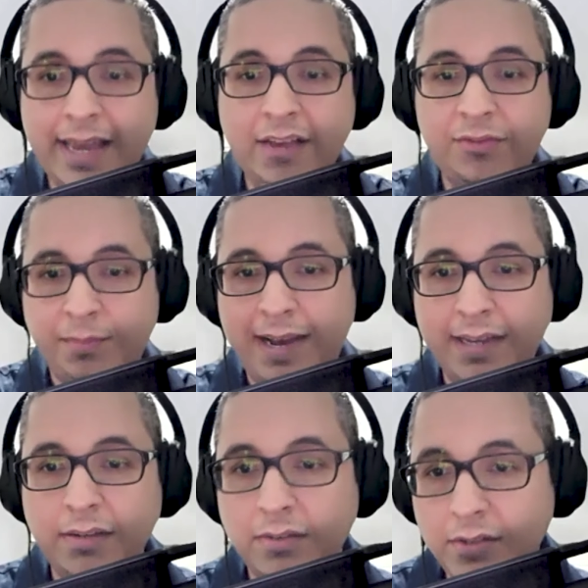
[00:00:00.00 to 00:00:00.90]
if
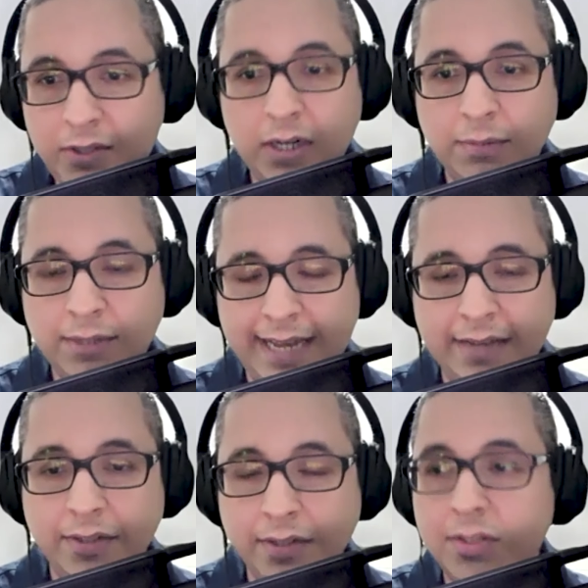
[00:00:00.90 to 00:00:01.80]
my
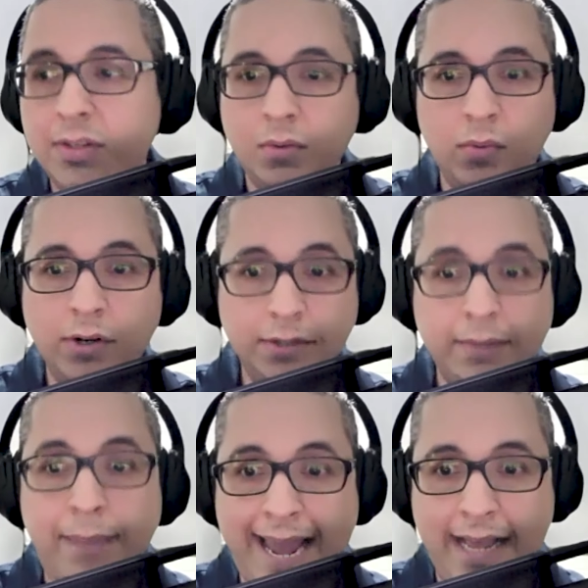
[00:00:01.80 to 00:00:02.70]
circumstances were to
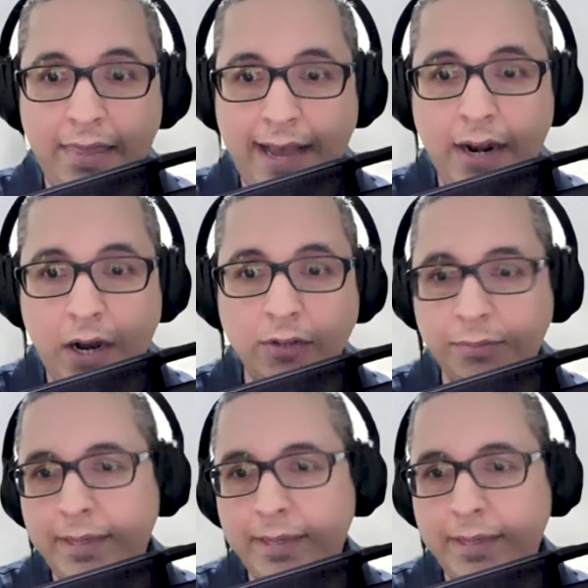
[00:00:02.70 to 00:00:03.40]
demand that of